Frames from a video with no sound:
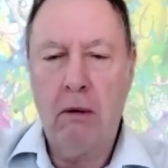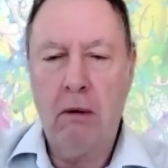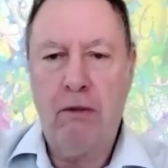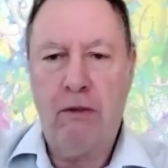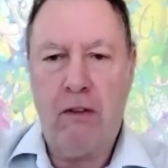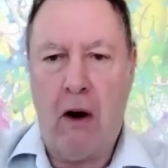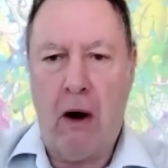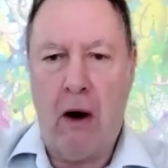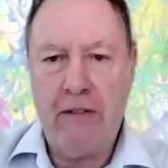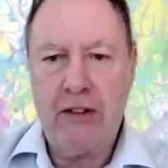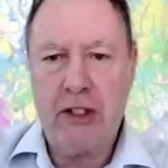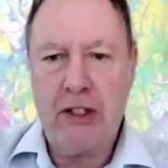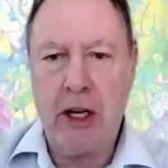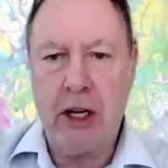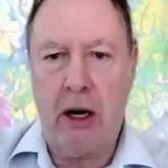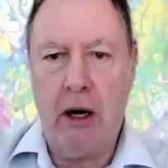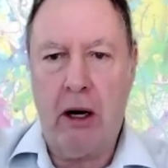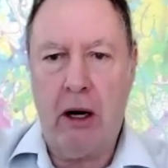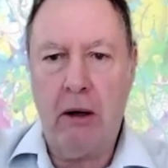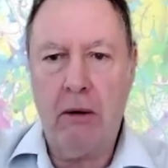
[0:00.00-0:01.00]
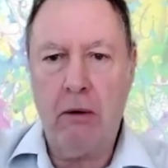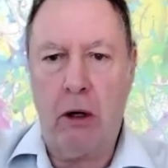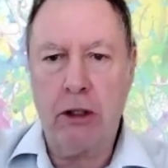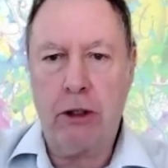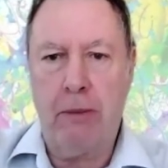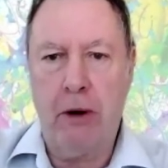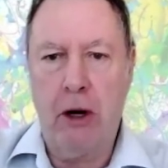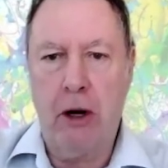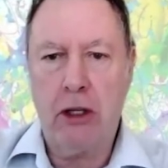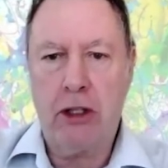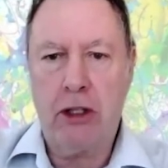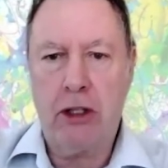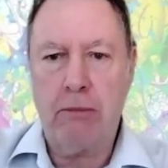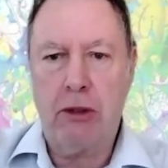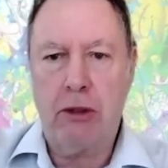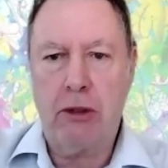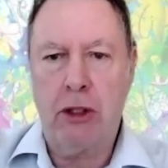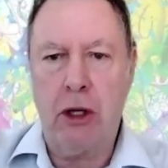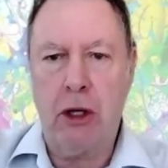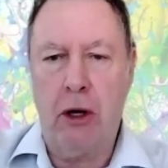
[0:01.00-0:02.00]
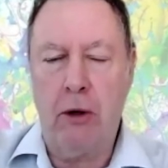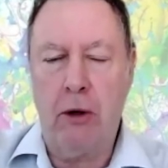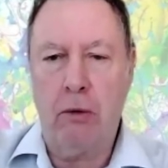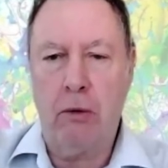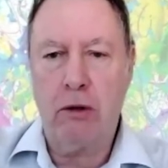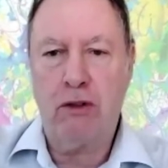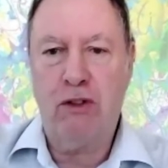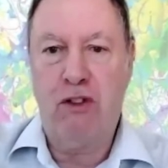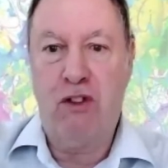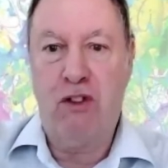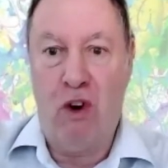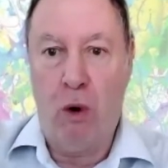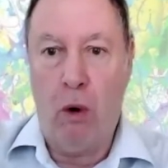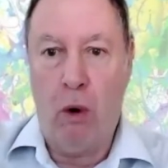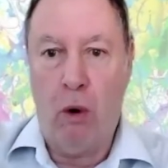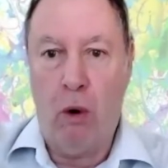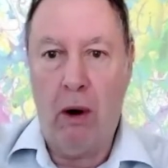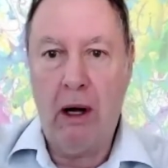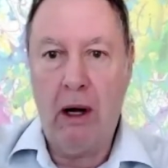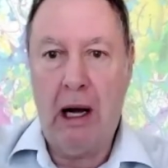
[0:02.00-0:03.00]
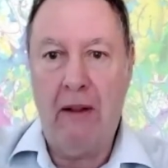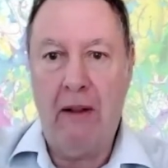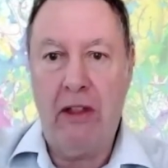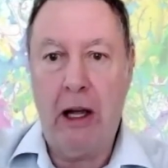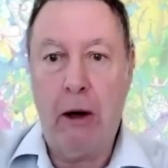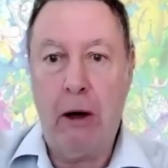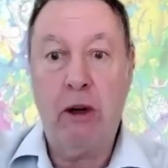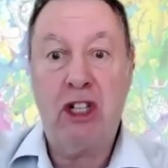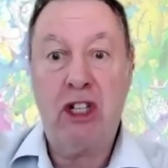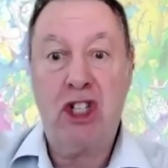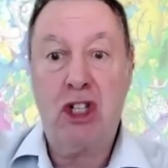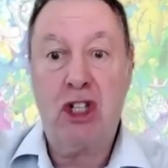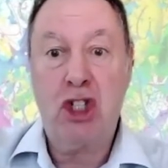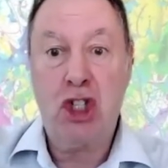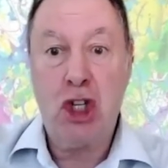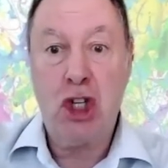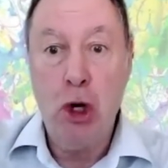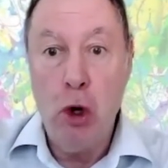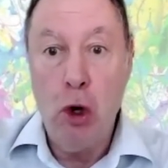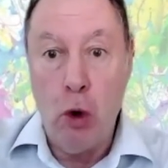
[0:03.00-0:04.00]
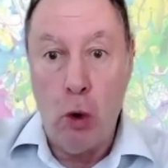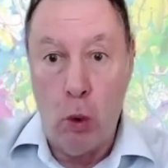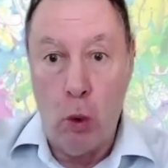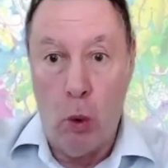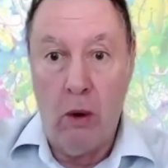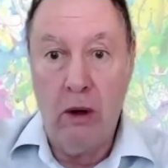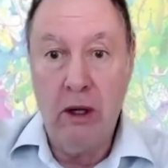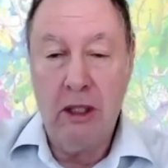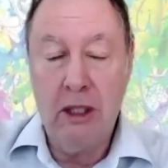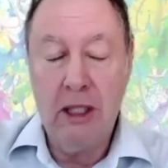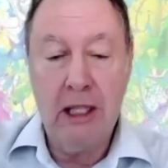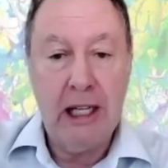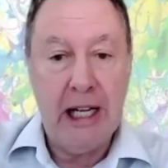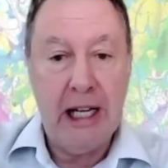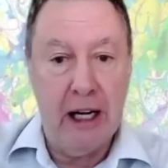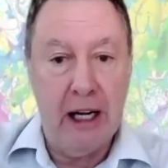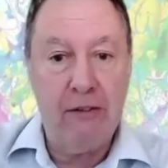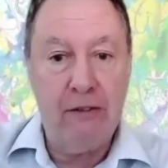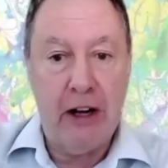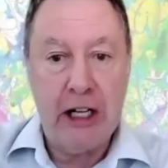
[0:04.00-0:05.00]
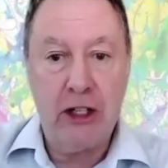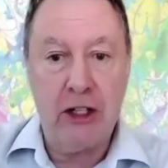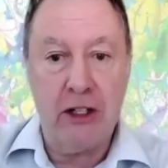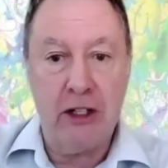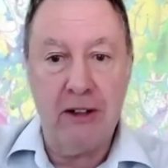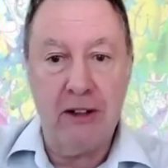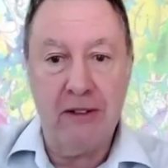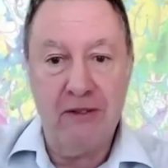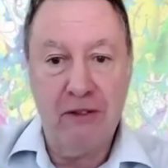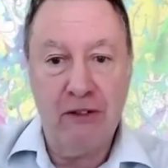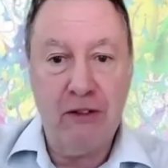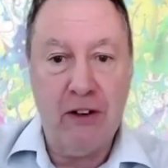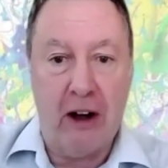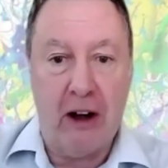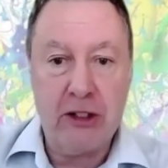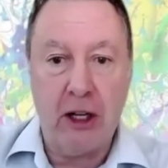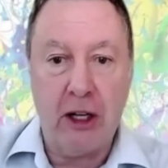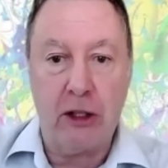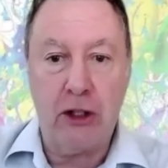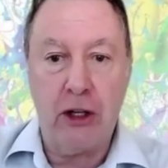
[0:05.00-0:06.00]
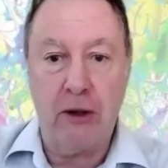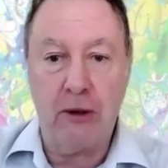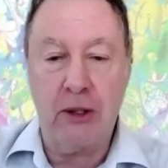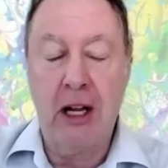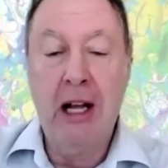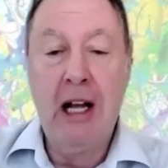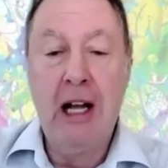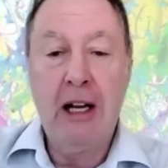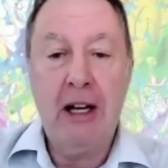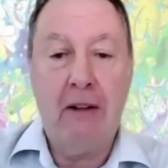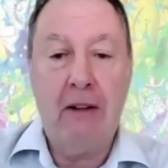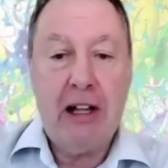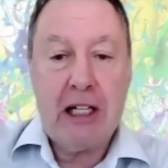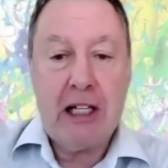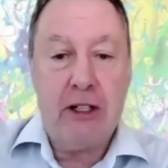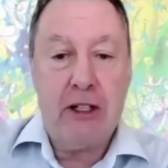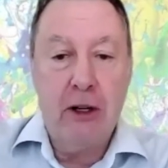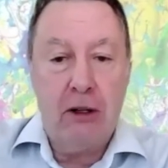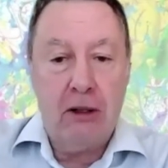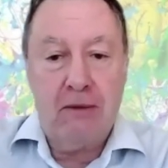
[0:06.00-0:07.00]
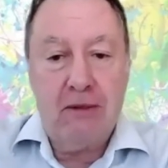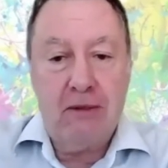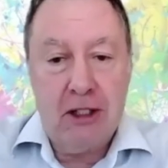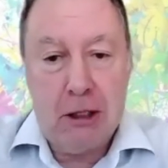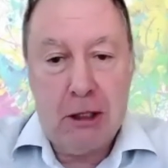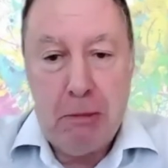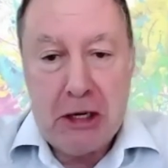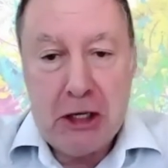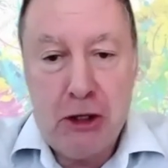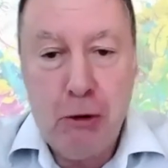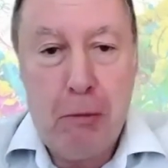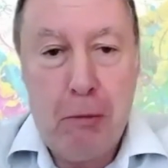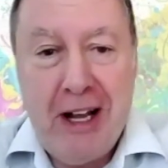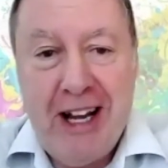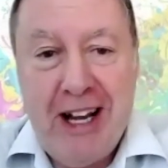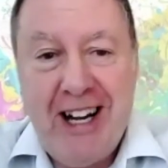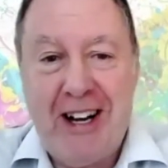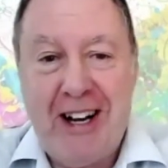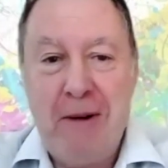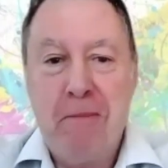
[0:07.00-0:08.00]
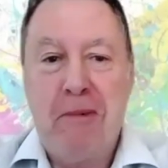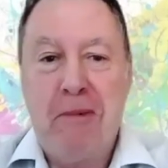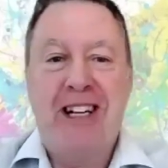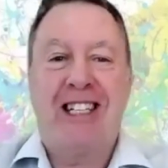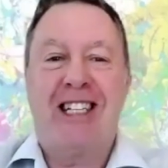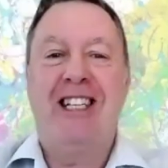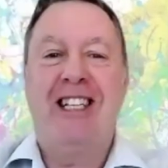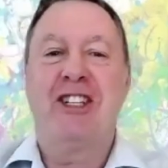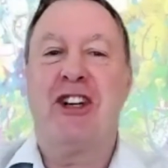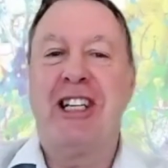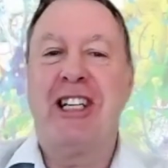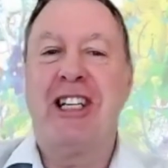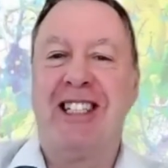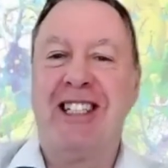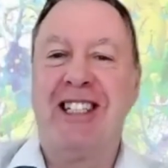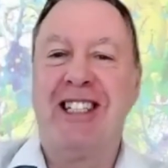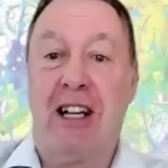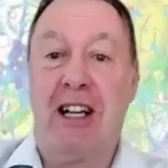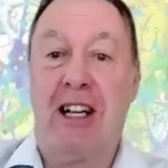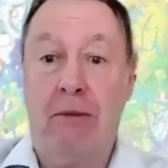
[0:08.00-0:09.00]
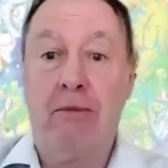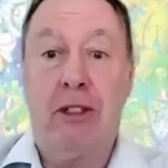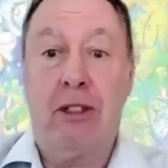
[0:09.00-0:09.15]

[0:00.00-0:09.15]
5-star entrepreneurship journals, and there were 2 innovation 5-star journals. Now that's not special pleading, but it's interesting to